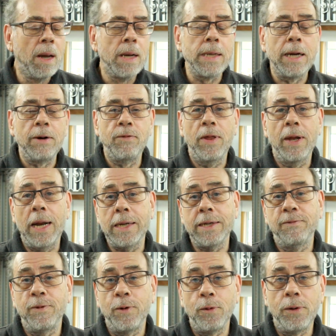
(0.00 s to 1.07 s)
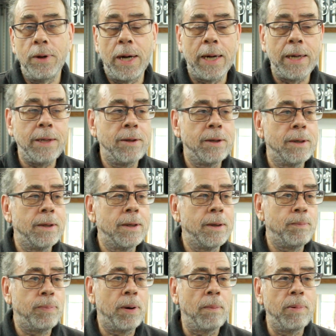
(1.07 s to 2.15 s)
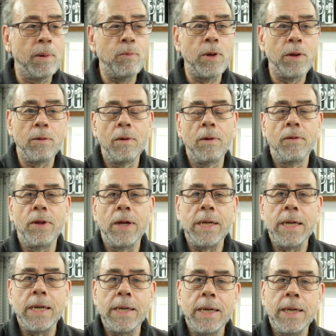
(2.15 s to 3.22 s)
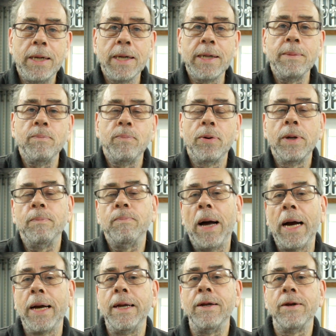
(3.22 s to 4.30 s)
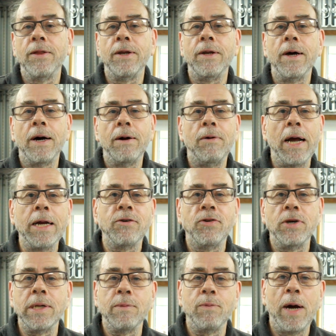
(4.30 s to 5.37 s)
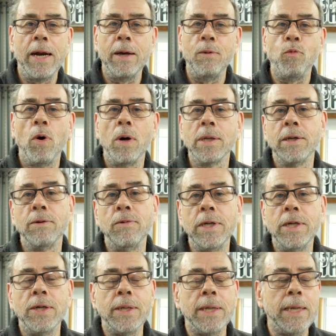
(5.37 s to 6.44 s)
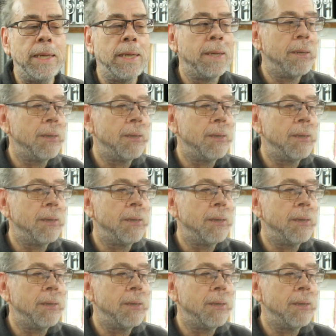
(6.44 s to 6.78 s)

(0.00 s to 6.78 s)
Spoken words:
So for the last fortnight, the problem with all of this is it doesn't put it back into the directories where it was originally.